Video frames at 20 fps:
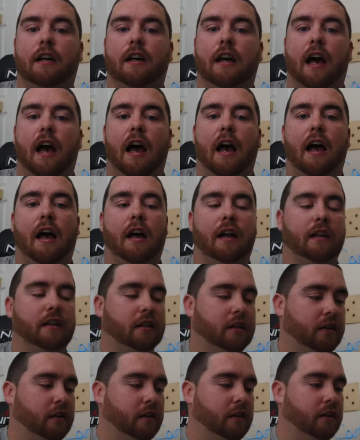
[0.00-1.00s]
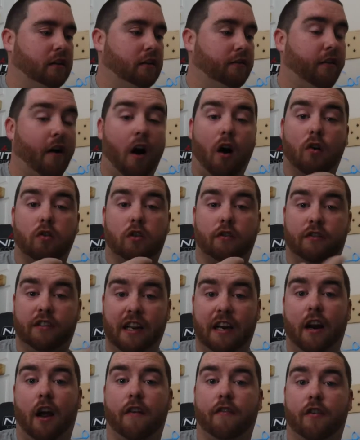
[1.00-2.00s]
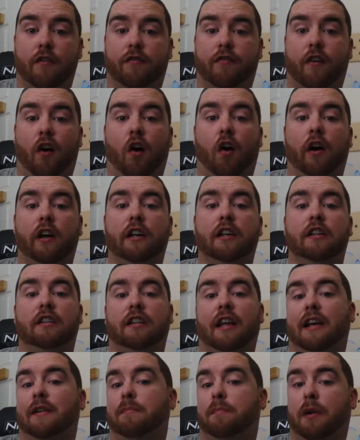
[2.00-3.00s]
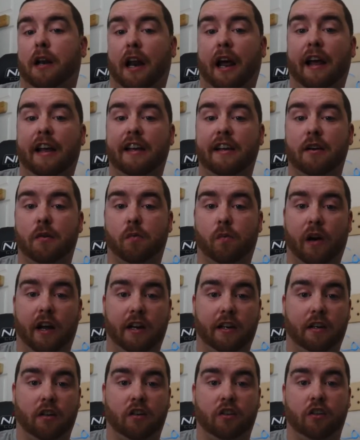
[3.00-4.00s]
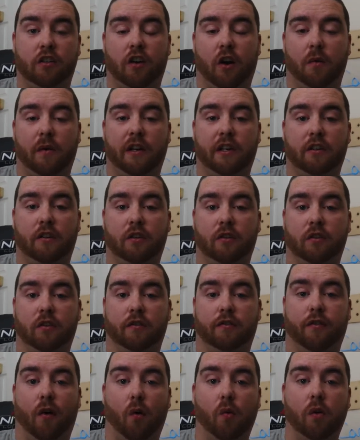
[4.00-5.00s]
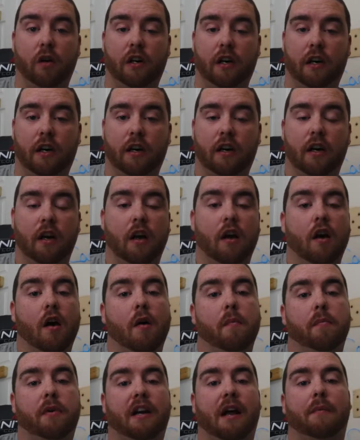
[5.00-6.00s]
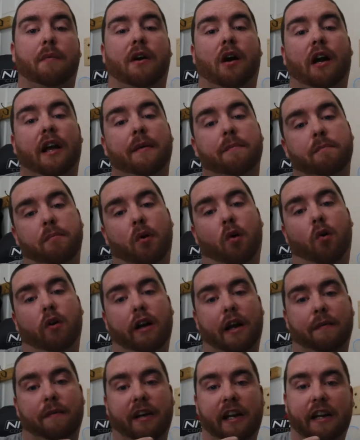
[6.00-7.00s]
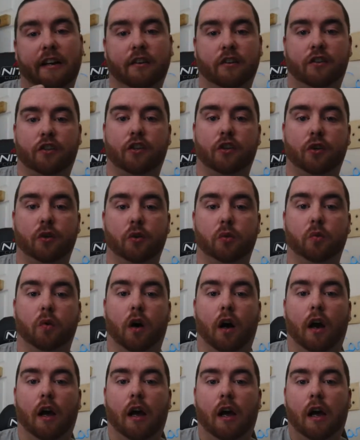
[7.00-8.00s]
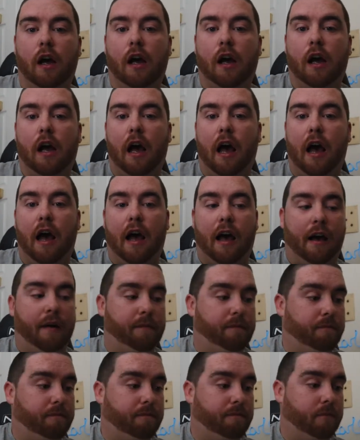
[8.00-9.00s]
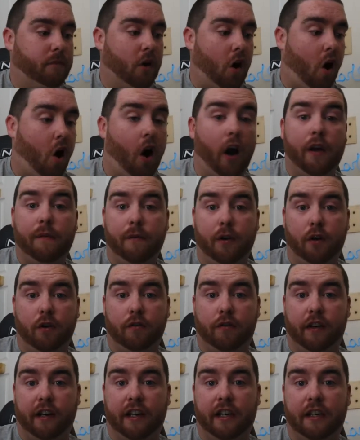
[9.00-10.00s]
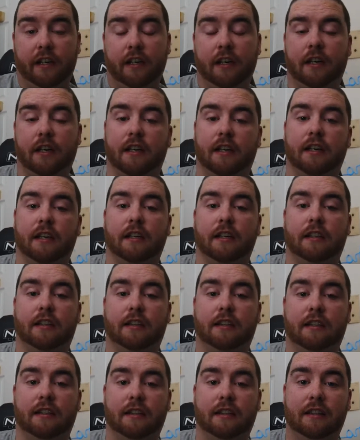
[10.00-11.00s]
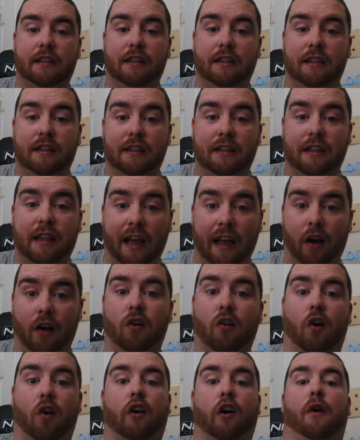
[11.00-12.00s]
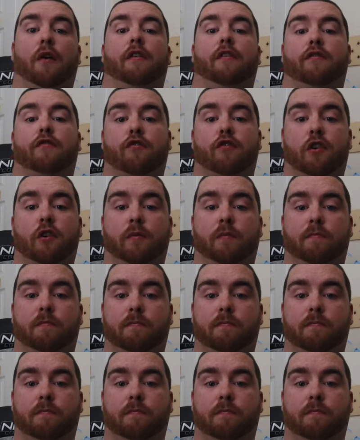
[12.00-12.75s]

The files have sent over fine. They play when you go into the folder. But then when I import them into iMovie, they are not going through.